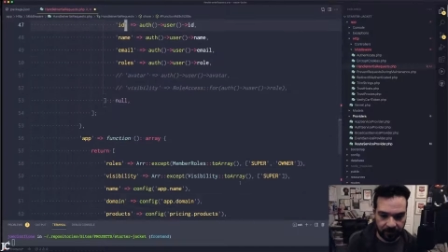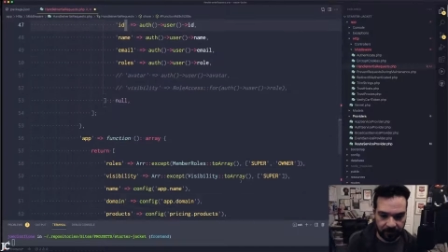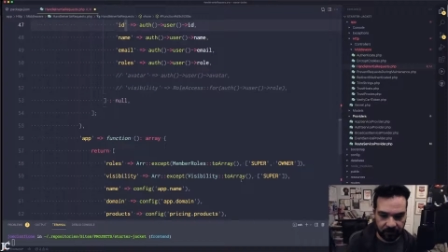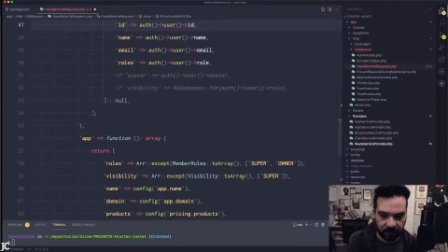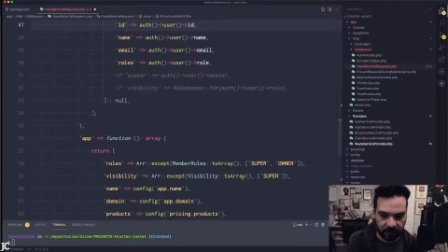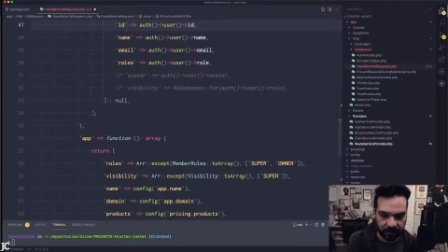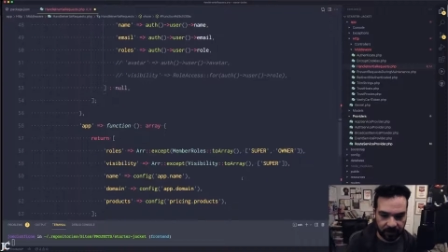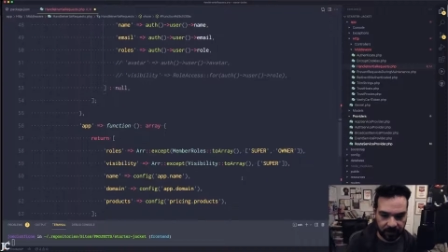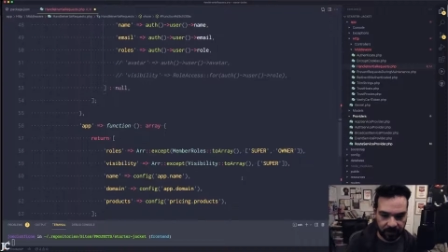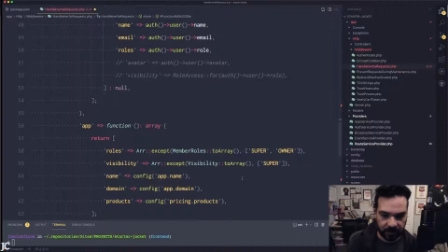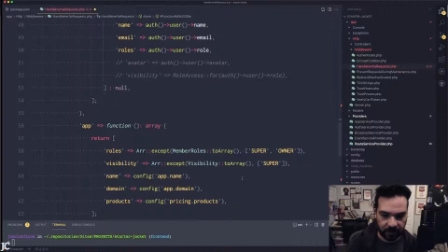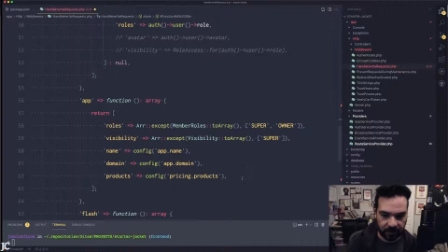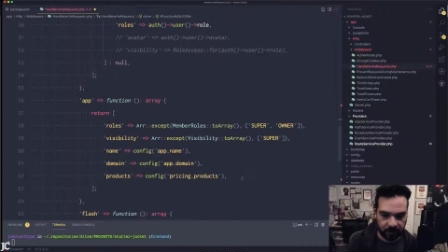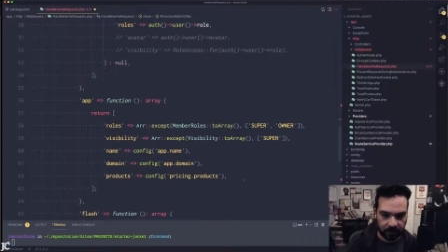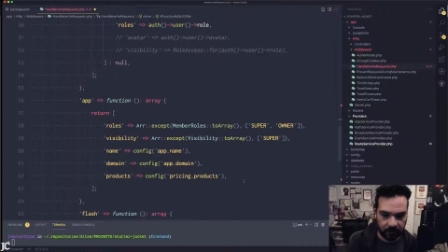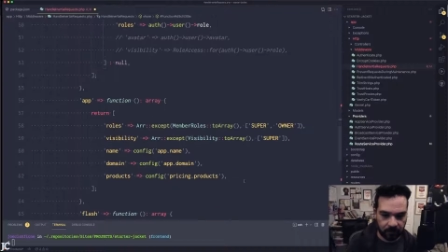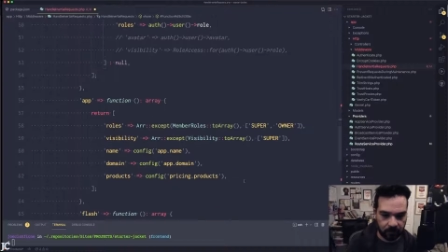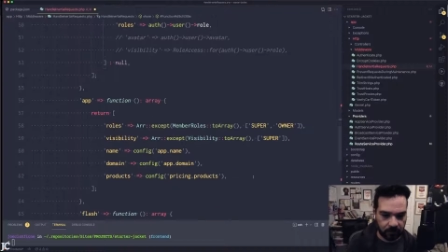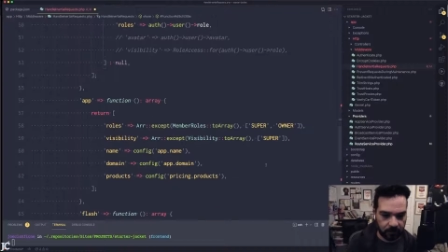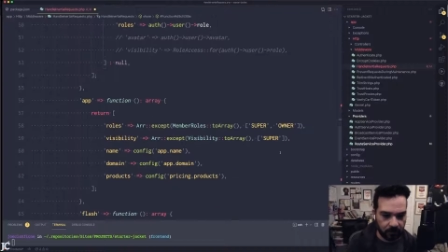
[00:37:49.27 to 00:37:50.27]
chance I
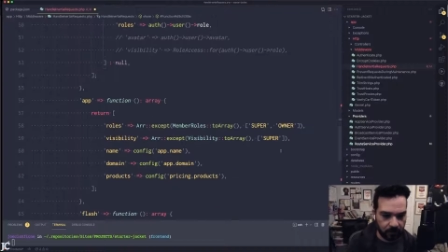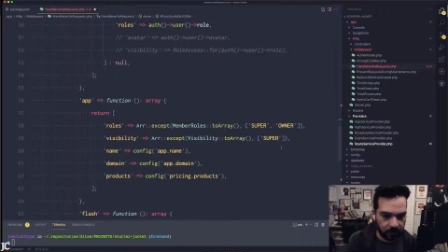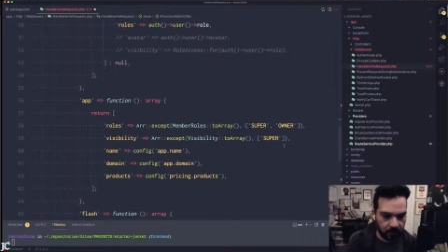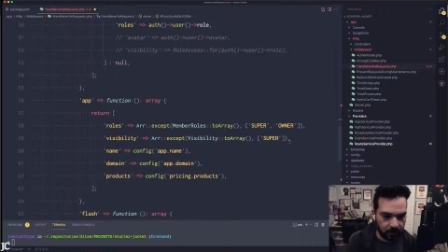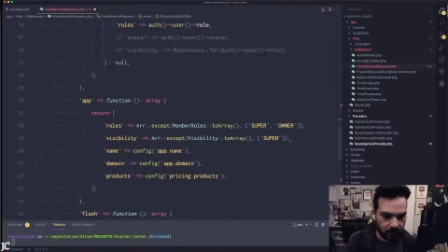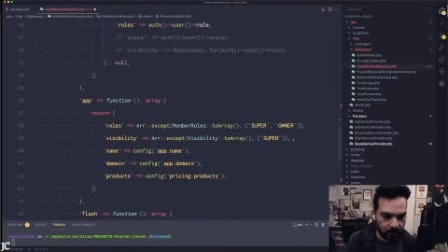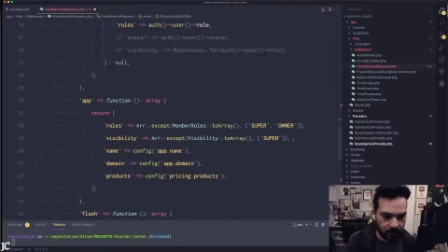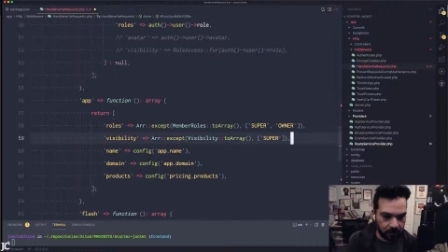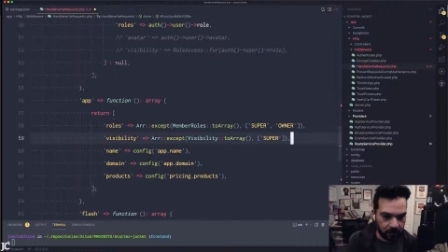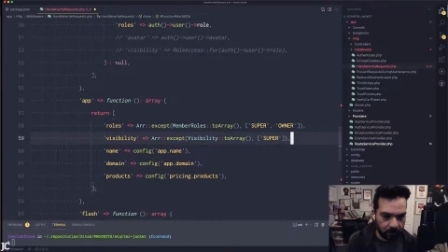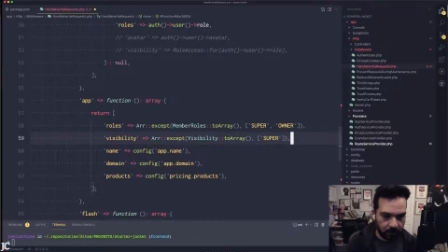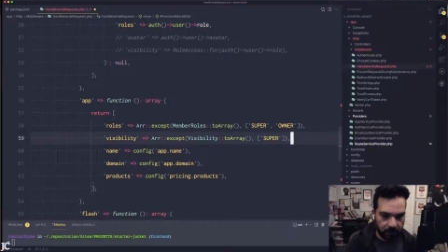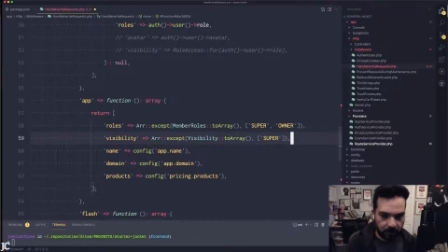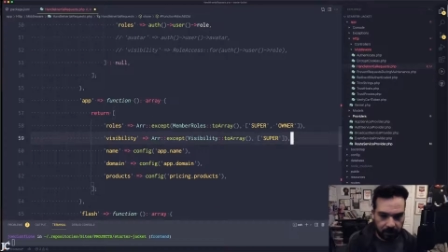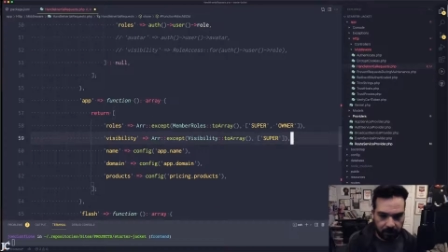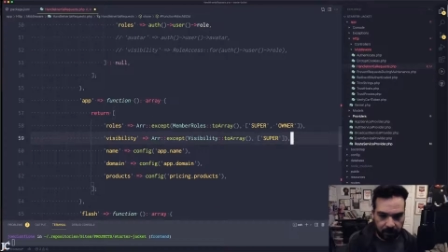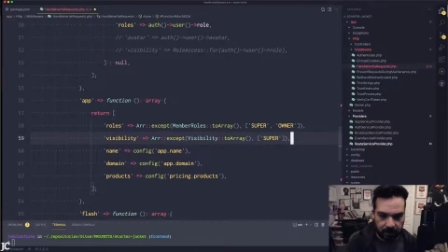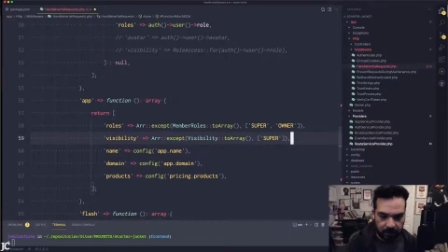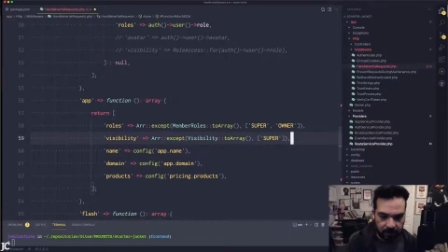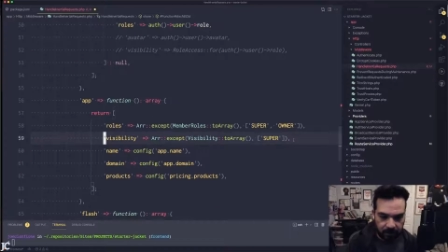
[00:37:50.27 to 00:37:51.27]
do.
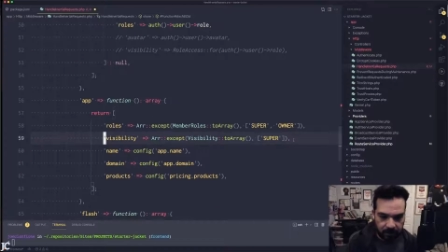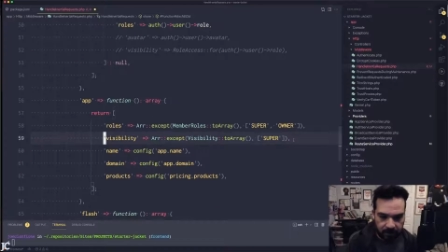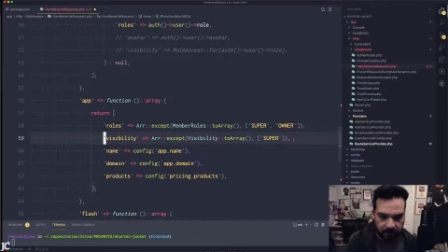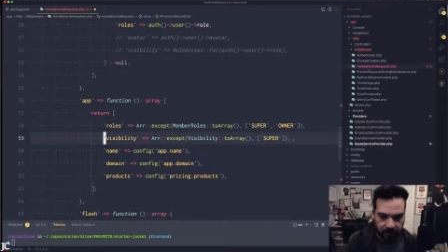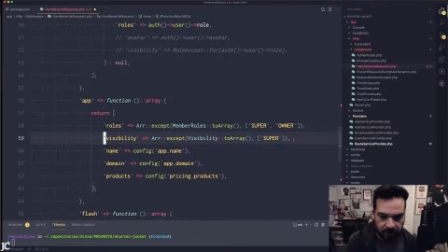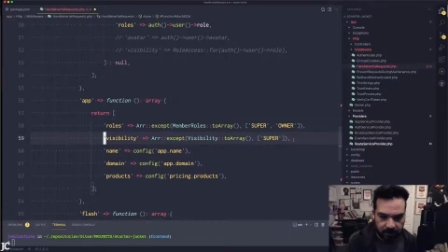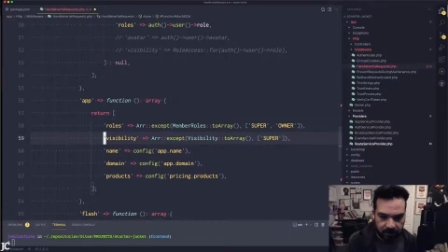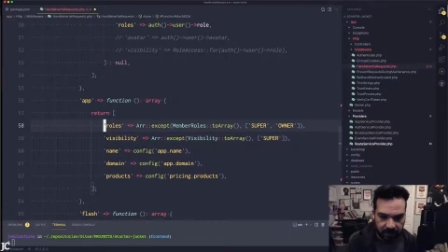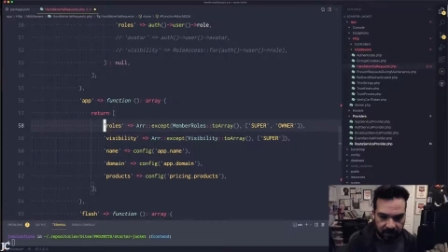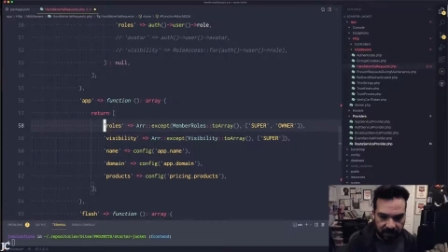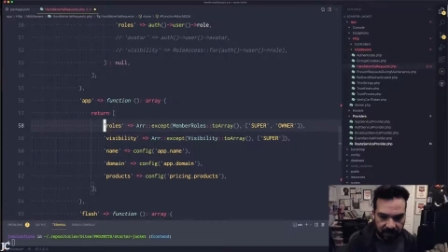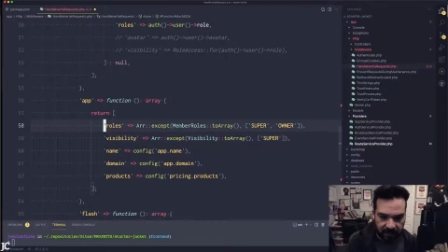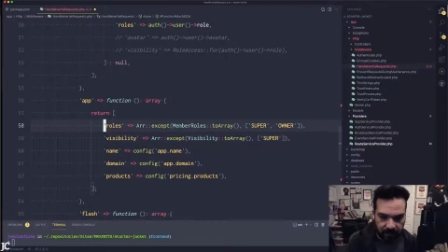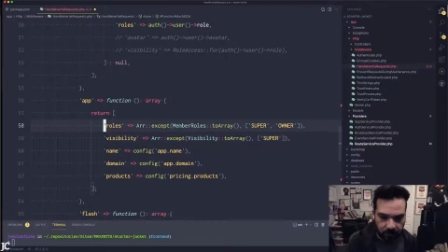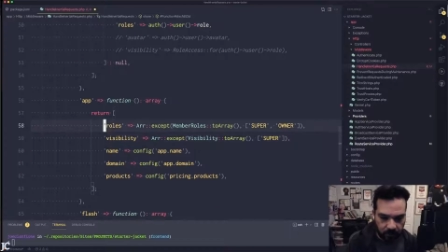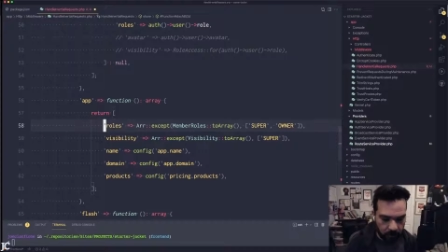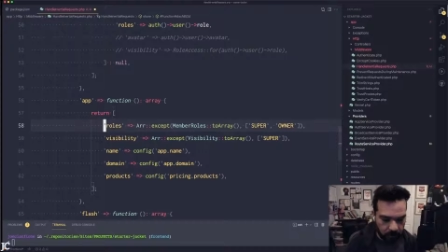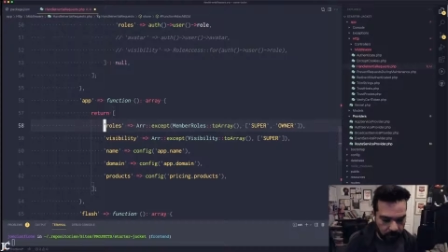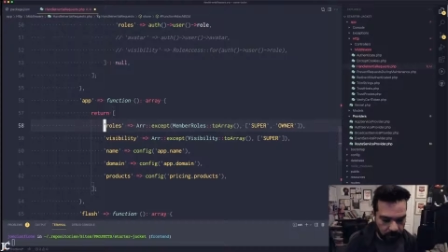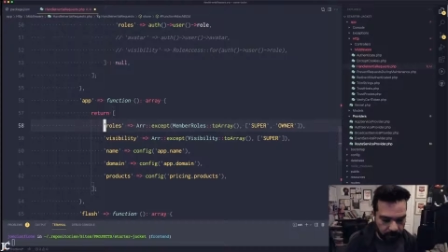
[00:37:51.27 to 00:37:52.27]
Same
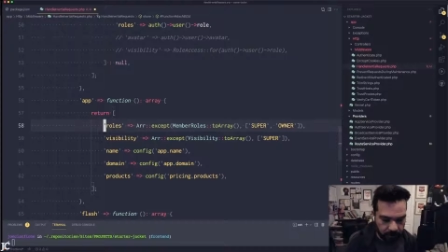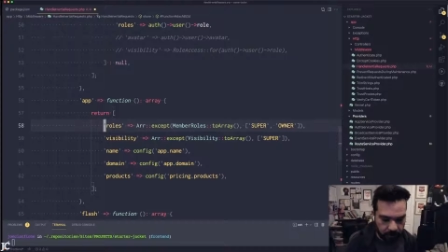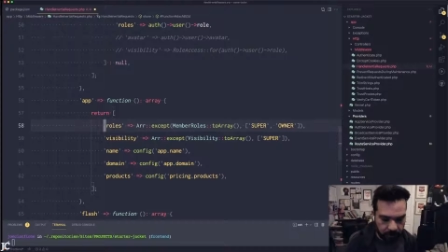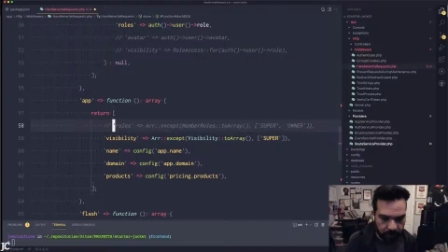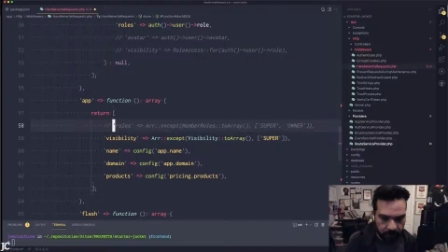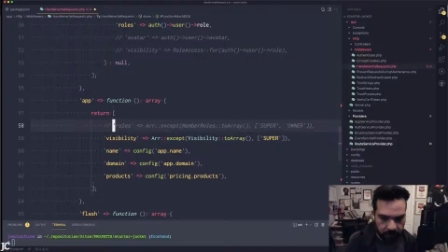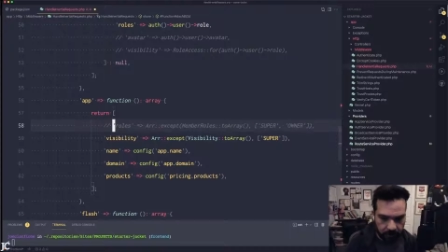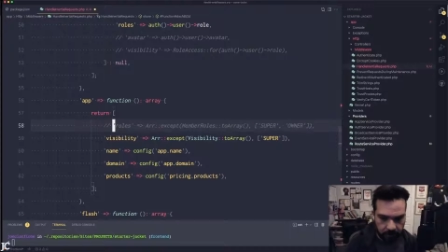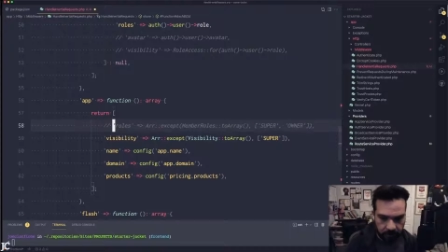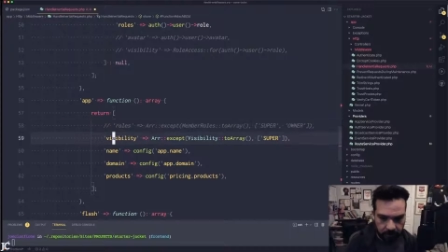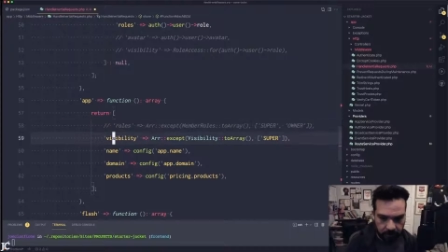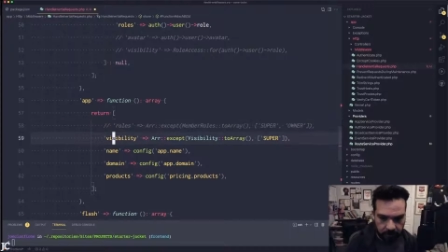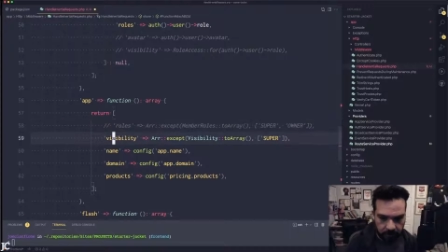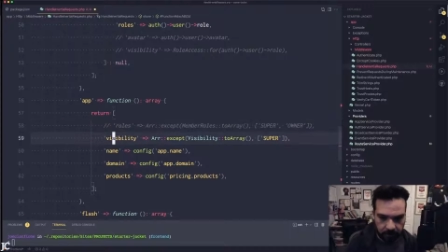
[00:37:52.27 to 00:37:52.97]
will go for here.